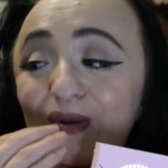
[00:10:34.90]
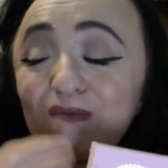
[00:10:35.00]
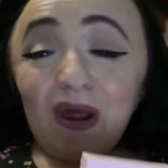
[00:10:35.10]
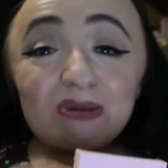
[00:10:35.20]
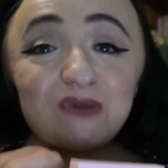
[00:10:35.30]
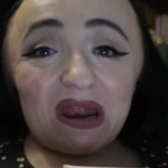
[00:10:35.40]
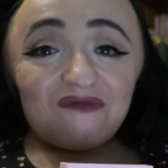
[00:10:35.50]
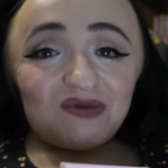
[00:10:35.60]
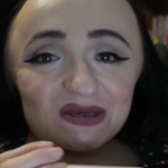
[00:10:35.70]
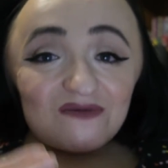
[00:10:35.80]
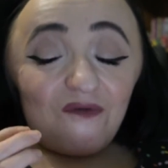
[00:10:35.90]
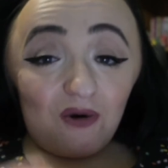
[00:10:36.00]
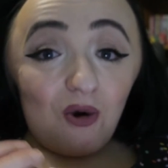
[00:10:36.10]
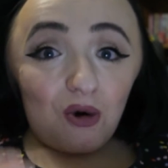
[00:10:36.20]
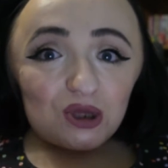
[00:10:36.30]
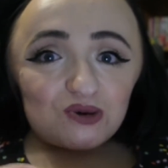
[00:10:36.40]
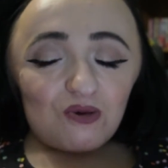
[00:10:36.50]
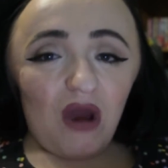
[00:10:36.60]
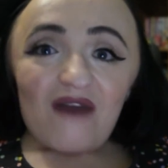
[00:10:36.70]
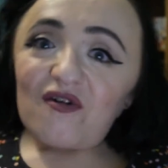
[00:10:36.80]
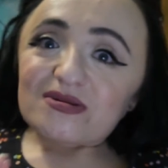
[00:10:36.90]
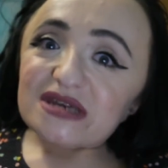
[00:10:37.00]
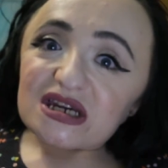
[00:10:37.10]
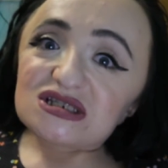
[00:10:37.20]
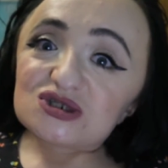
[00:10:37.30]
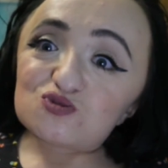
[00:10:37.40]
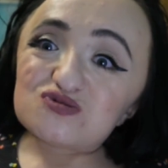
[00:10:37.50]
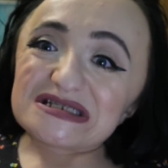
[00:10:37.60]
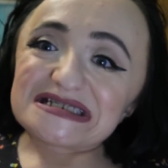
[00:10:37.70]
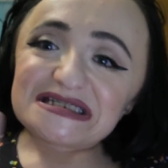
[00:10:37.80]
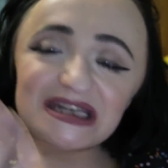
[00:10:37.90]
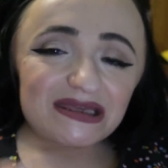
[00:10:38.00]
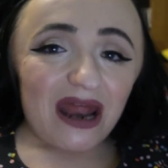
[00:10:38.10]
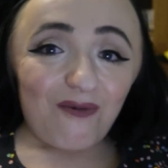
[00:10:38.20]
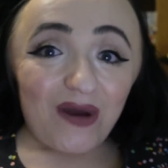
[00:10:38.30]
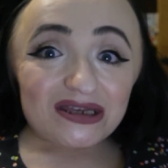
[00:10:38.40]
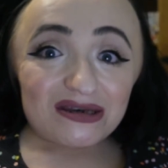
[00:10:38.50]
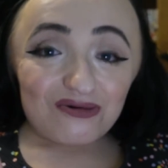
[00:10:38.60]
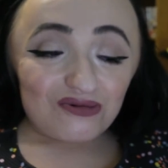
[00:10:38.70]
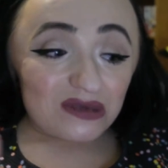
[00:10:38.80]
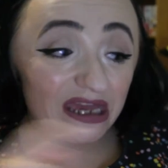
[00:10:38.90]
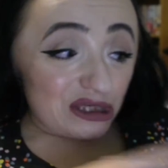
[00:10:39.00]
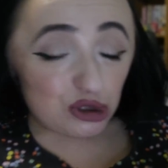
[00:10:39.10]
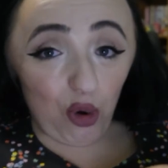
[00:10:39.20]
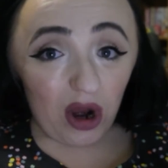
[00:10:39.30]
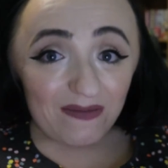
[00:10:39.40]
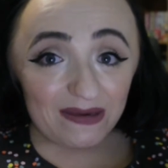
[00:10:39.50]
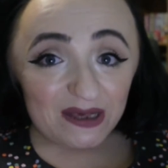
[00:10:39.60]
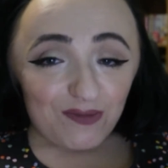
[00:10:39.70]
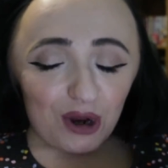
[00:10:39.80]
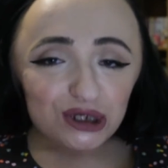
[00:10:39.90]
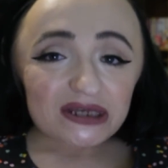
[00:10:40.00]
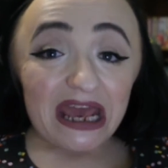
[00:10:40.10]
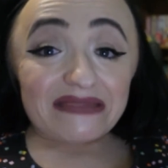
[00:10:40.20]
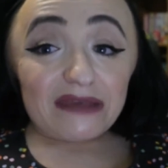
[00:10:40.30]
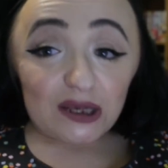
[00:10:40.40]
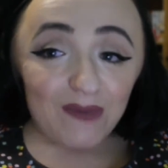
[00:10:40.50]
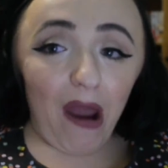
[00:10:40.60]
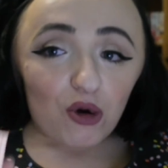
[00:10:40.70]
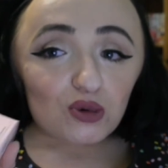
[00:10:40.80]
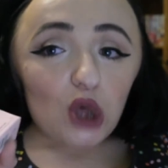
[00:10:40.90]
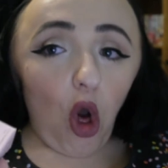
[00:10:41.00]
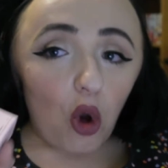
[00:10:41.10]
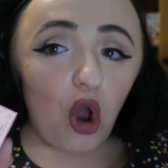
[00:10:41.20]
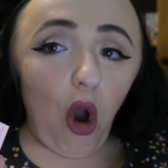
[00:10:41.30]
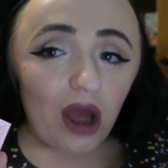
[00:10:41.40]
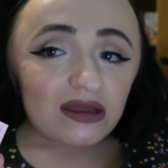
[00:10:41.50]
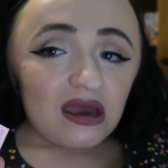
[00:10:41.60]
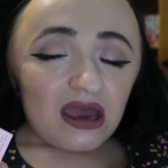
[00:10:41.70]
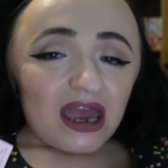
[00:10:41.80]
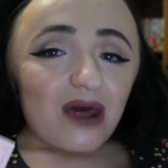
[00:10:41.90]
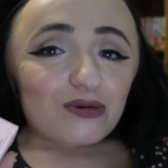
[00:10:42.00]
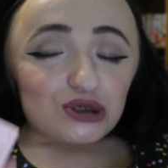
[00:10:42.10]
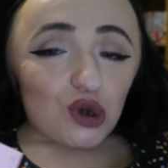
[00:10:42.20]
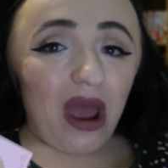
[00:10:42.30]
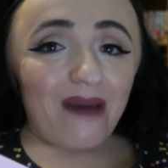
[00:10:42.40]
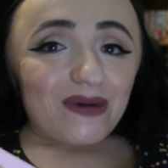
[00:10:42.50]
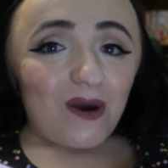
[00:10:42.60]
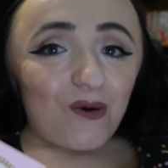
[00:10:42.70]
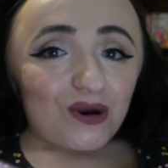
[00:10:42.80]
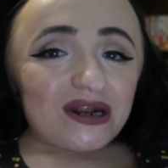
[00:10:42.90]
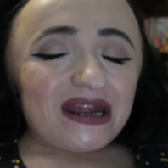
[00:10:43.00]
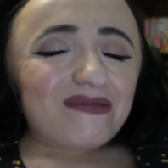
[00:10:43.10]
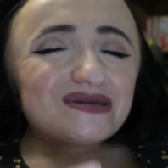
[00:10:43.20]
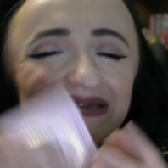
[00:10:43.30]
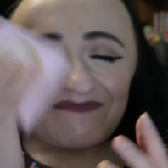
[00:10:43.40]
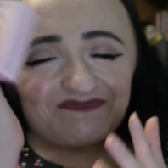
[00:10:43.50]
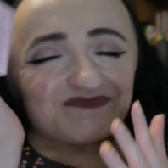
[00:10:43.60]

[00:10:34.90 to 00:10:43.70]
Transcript: I was waiting for the Sephora order to arrive. I was like waiting, and then I went to in store and made this purchase, and this powder was all gone. I was so happy I ordered it, and I just